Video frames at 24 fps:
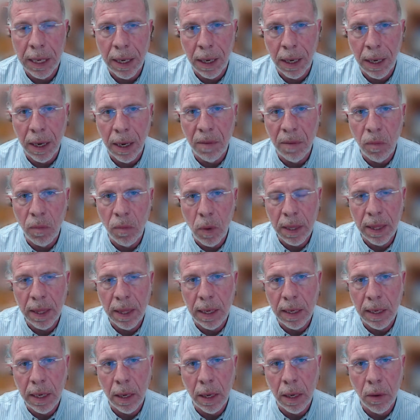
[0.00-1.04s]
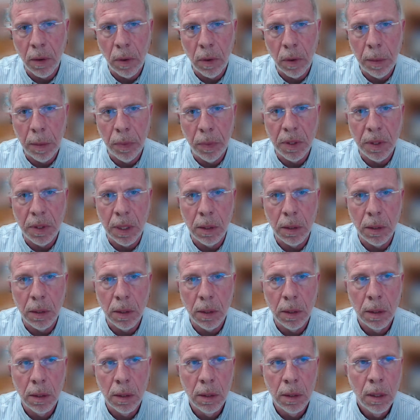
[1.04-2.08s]
of what the data represents.
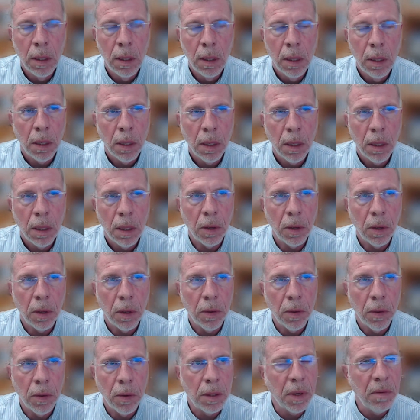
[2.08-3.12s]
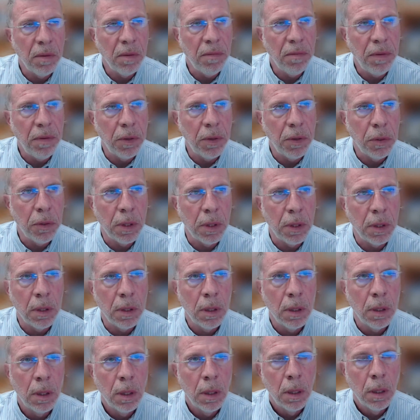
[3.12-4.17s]
You know, there is some confusion
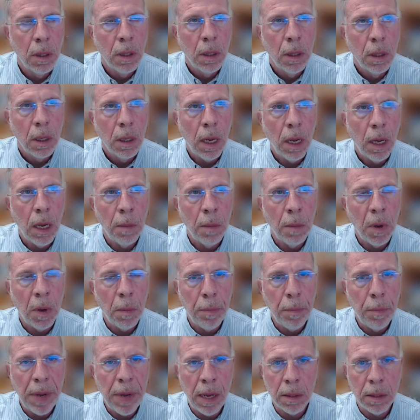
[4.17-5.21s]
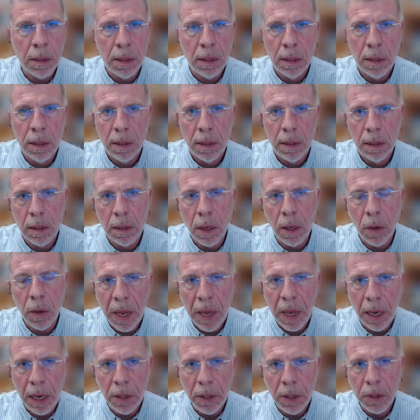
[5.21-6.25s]
um, about
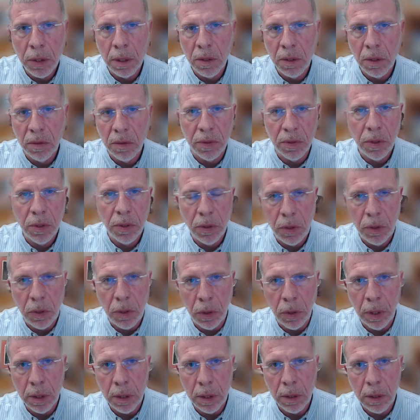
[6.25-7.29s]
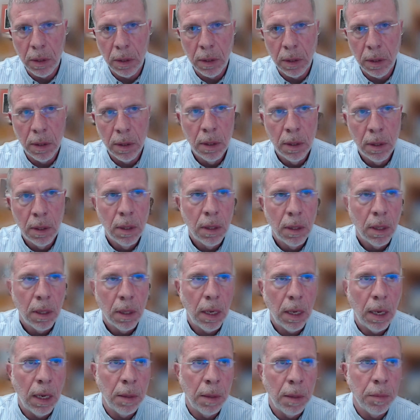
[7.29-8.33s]
locations versus units.
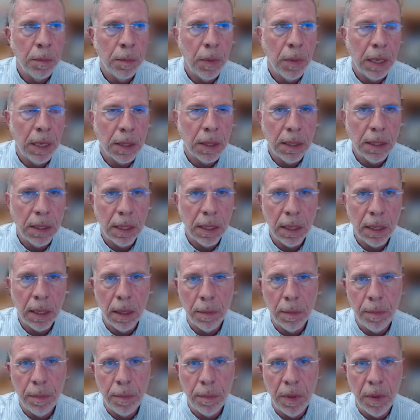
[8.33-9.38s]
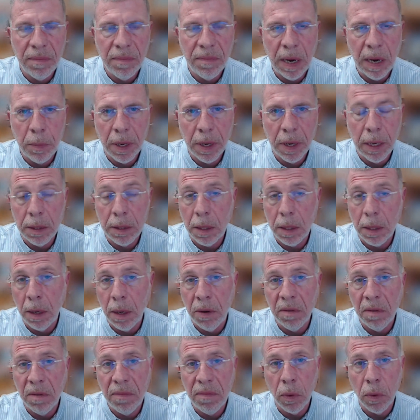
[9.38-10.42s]
Um, as I said, the fabric has
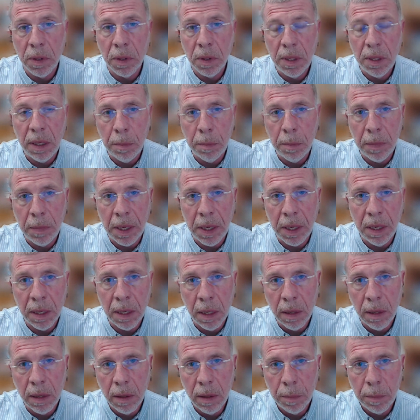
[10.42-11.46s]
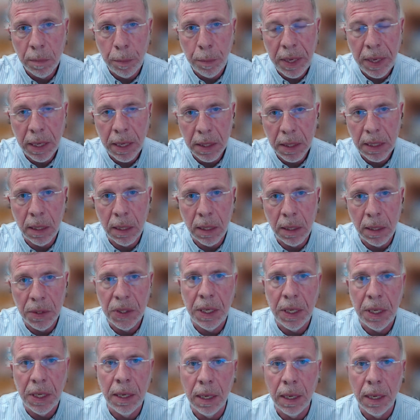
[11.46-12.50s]
114 million BSLs
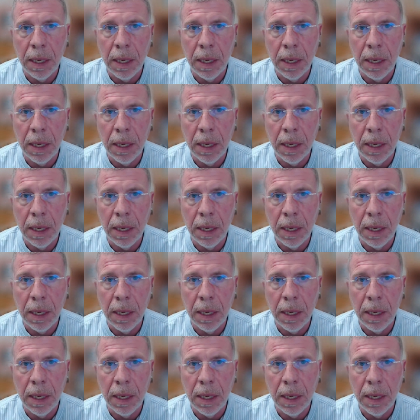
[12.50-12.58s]
in it.